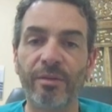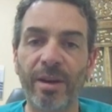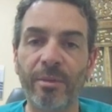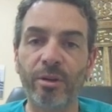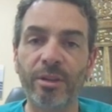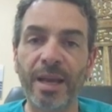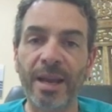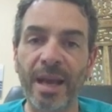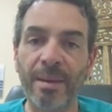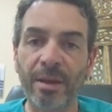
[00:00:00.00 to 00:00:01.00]
the
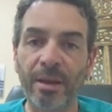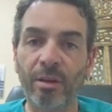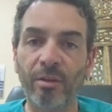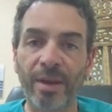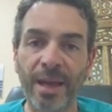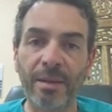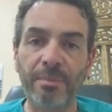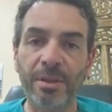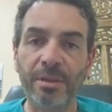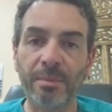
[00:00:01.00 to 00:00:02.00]
pharmacodynamic of any
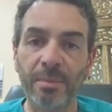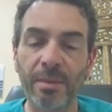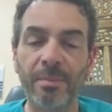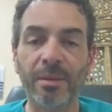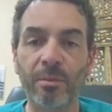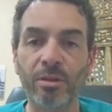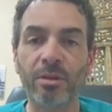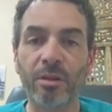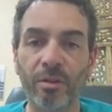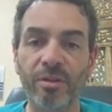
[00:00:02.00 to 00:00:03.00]
PCB, but
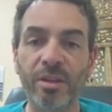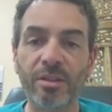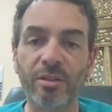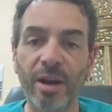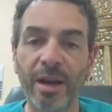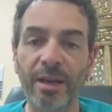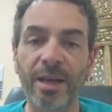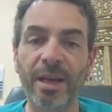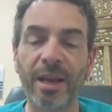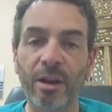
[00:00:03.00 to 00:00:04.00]
mostly of this drug,
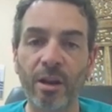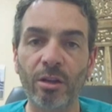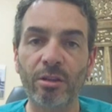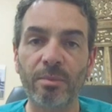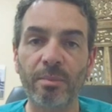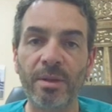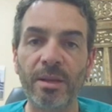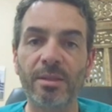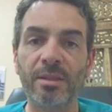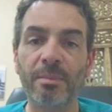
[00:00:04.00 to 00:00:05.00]
cannot
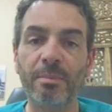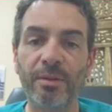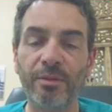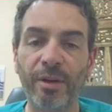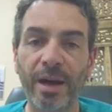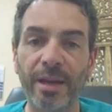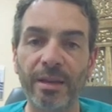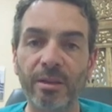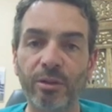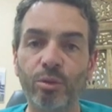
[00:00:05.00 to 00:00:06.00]
be
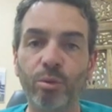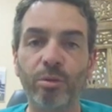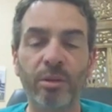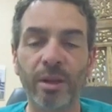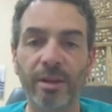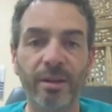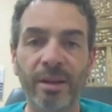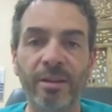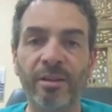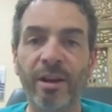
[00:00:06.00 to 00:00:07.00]
simplified to the
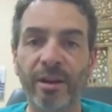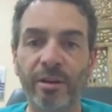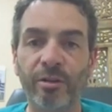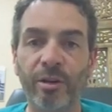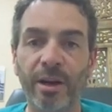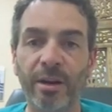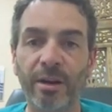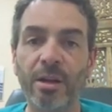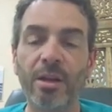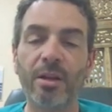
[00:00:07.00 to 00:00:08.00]
entire drug
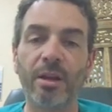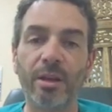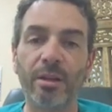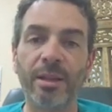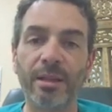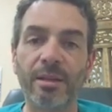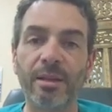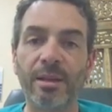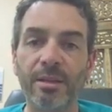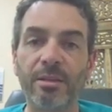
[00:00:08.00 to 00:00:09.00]
that
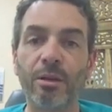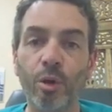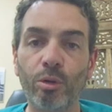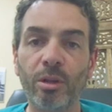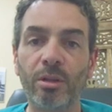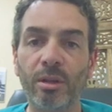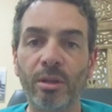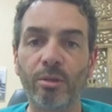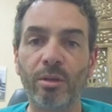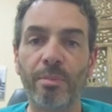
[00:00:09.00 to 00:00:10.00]
is loaded
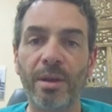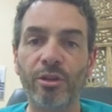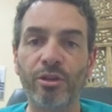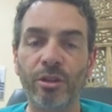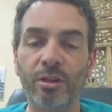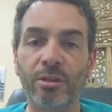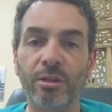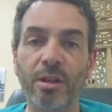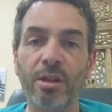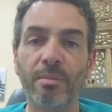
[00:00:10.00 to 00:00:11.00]
into the patient